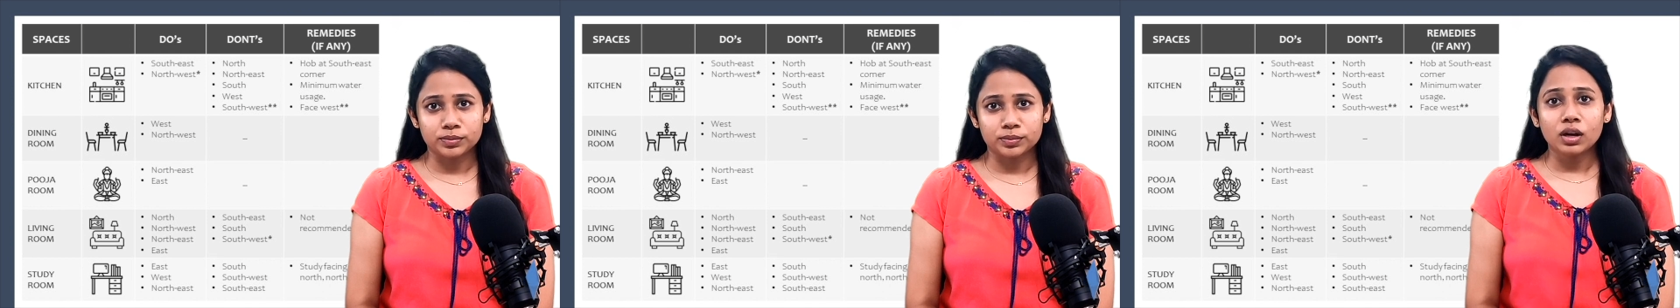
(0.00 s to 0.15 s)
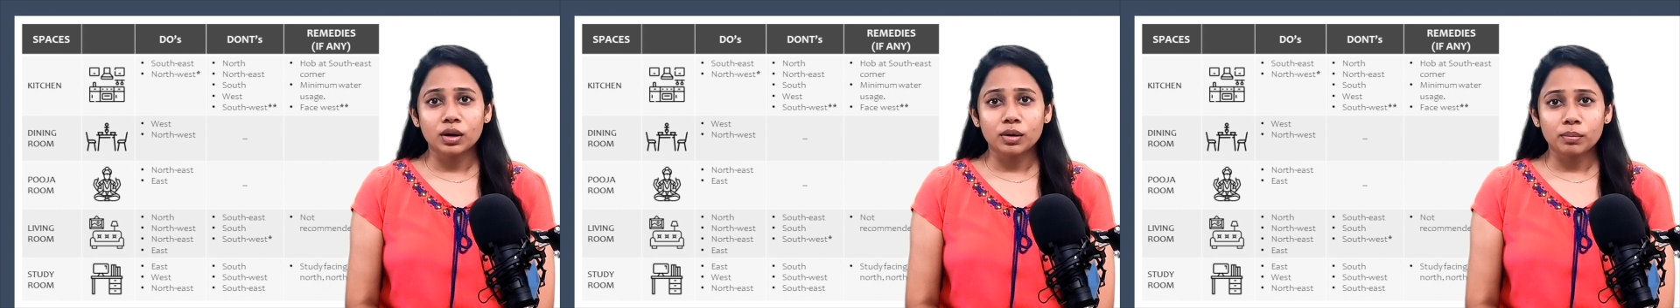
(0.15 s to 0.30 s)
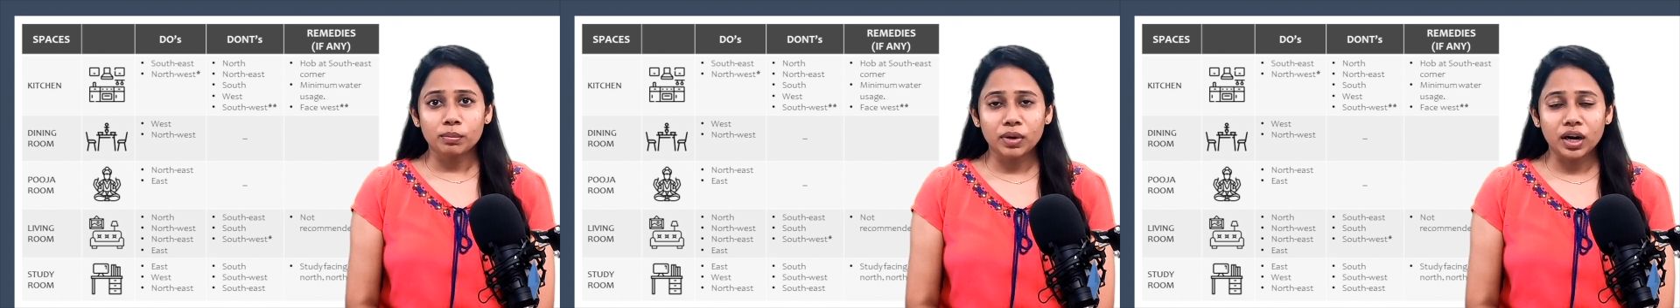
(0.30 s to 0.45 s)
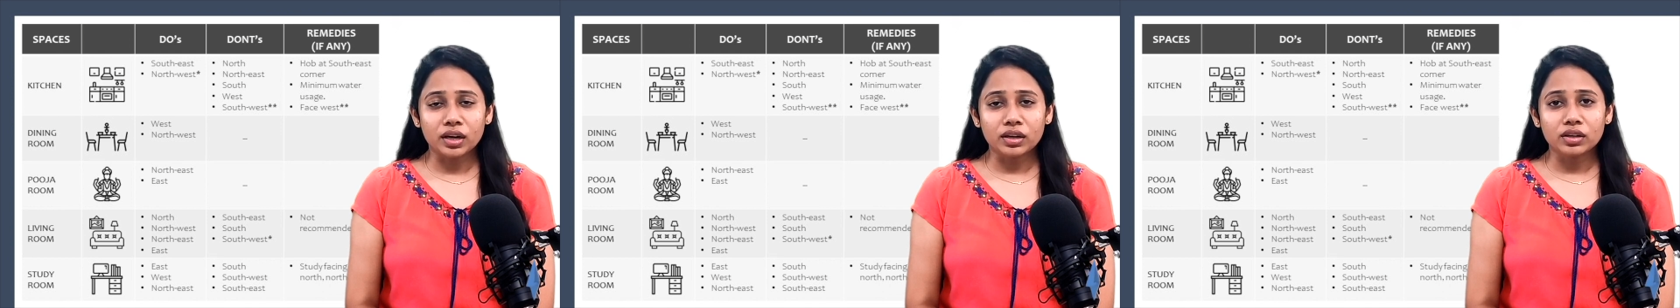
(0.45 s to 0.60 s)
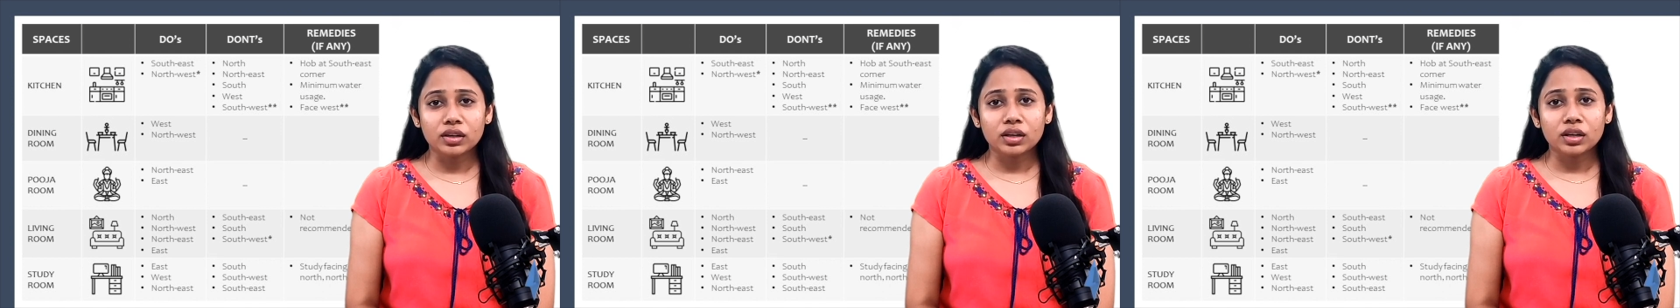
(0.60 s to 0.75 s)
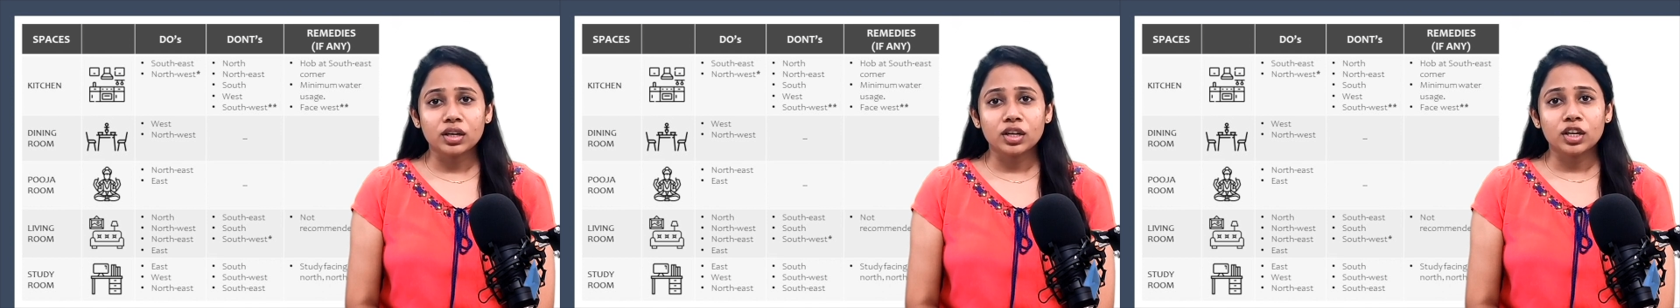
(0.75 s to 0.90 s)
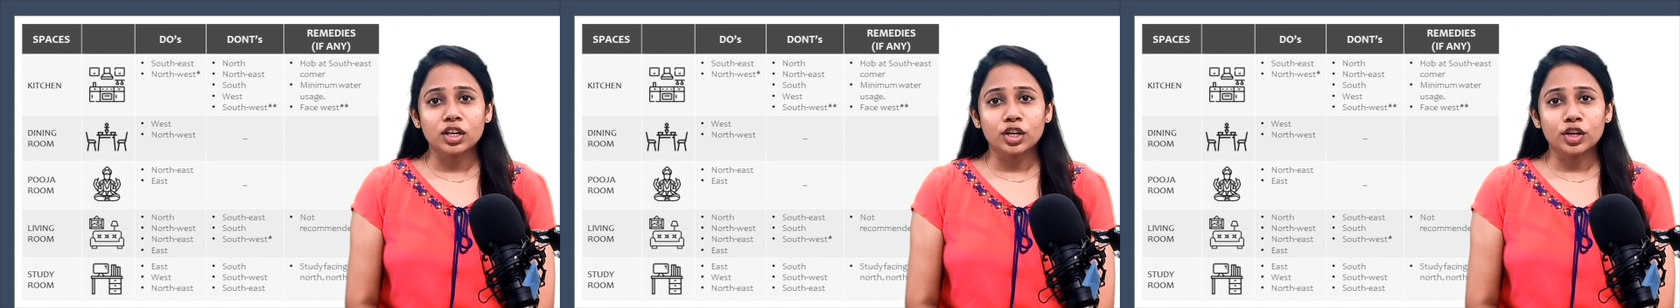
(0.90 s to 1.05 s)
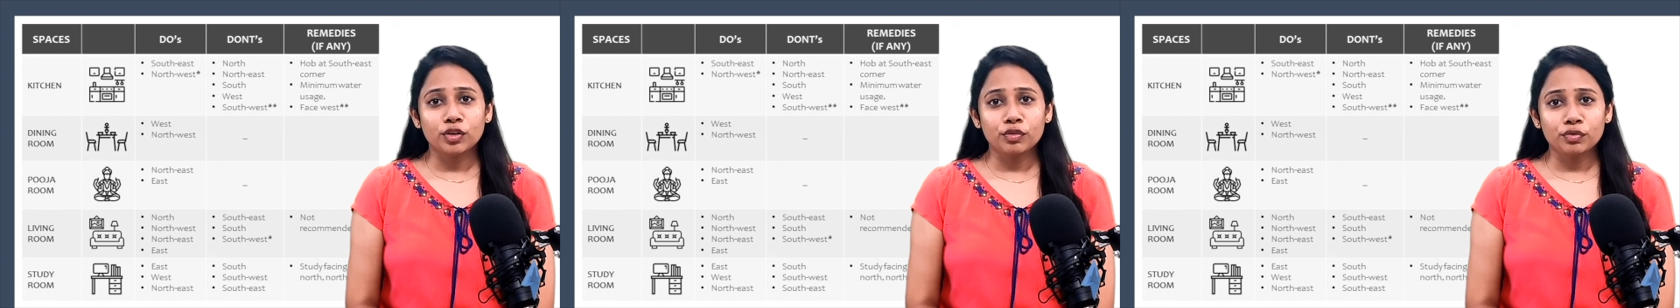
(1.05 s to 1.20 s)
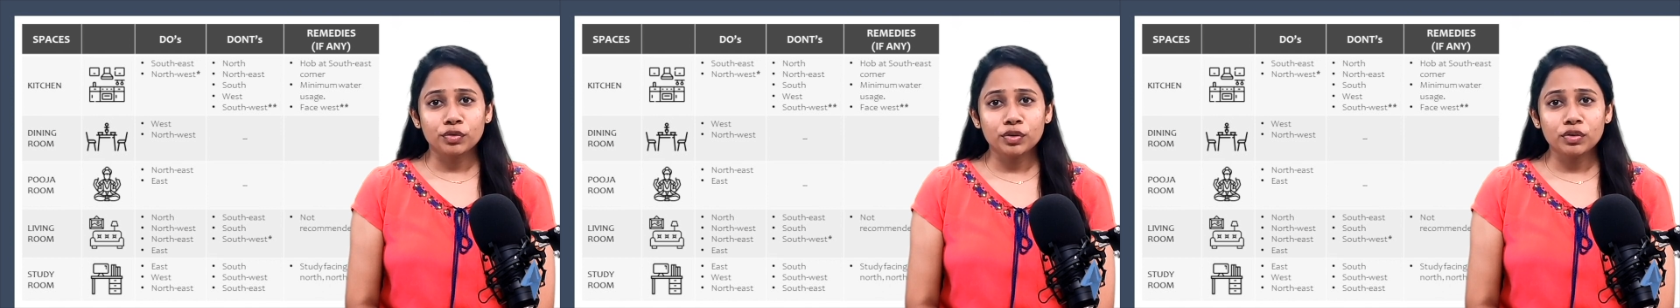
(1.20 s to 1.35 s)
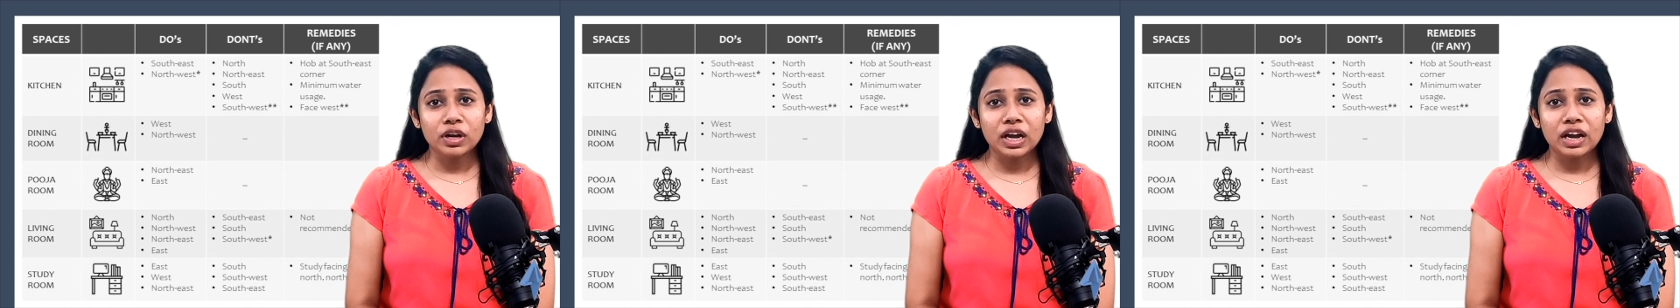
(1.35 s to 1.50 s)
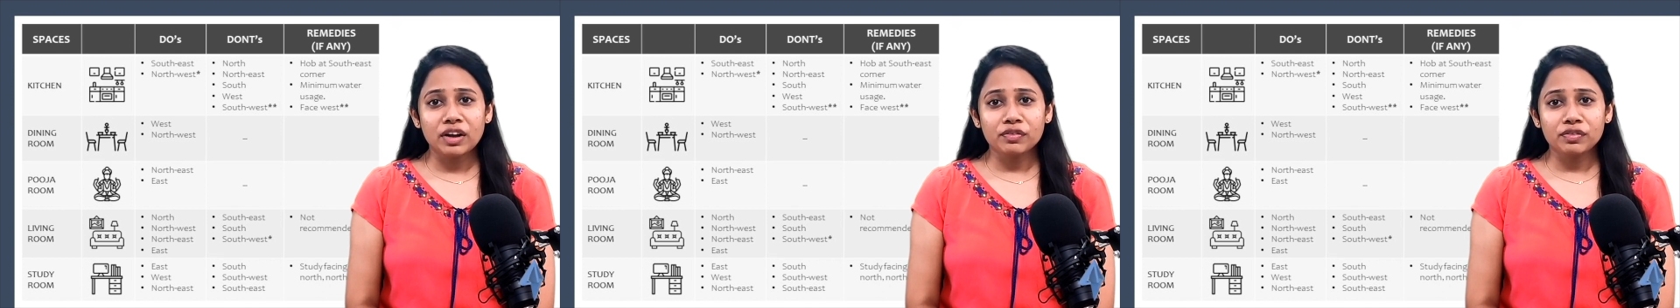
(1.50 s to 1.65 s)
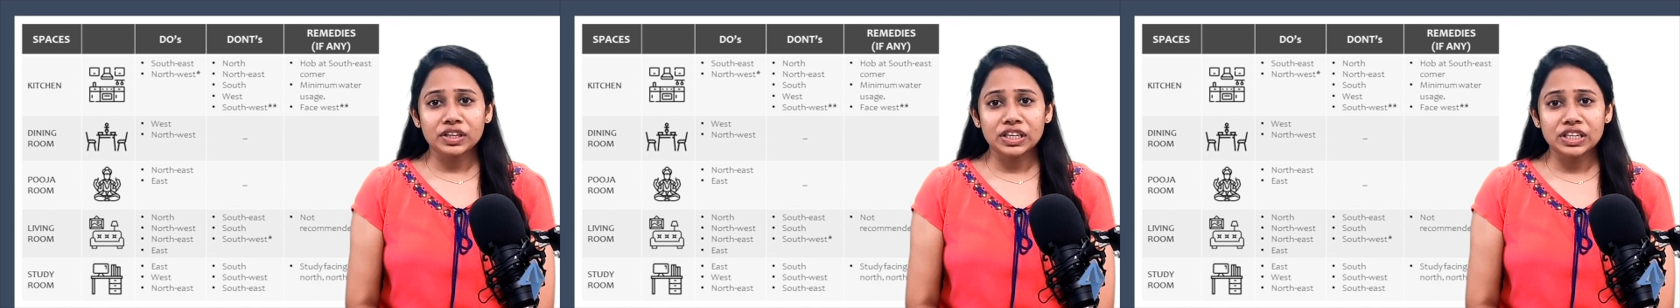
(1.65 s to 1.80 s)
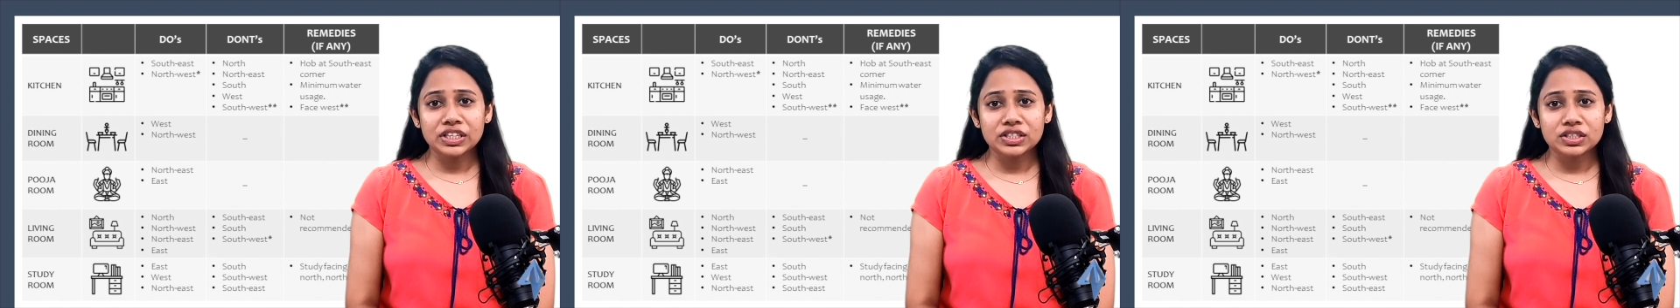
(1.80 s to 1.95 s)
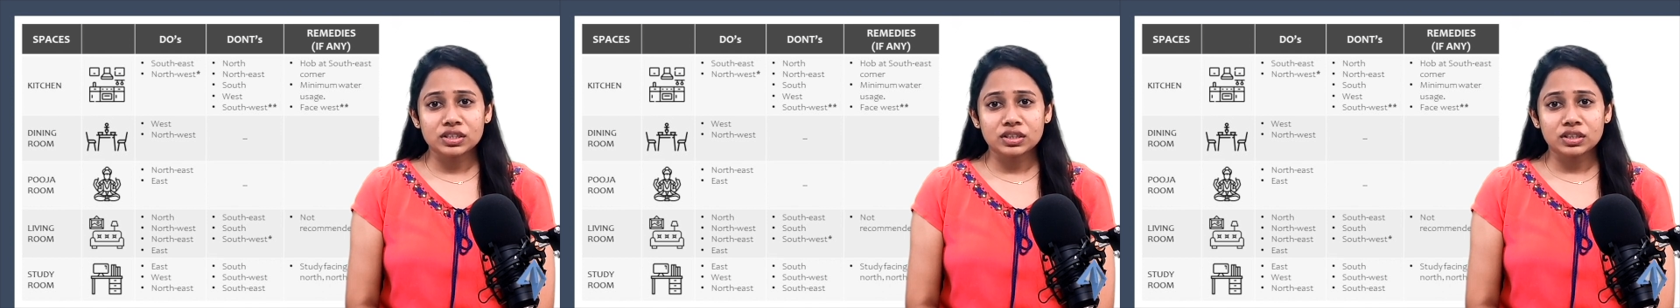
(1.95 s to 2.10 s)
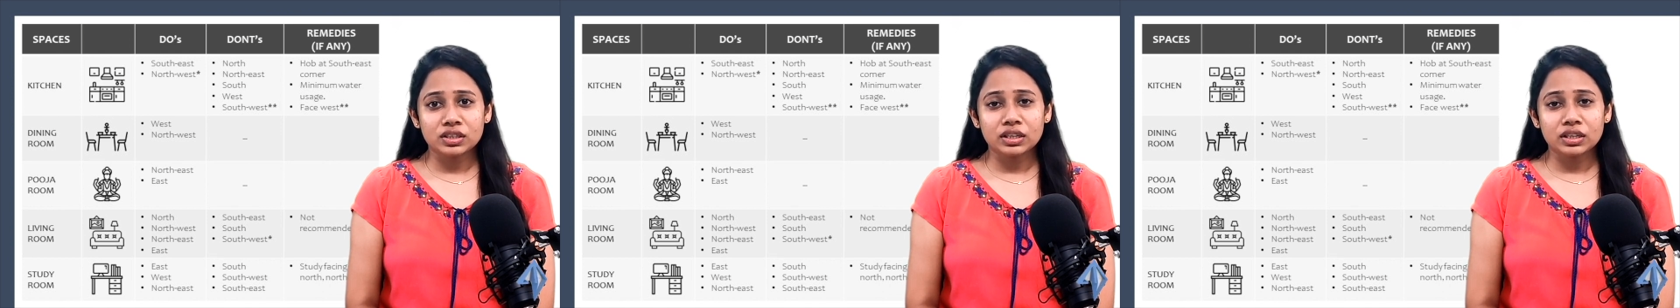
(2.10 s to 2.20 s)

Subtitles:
But if you have kitchen in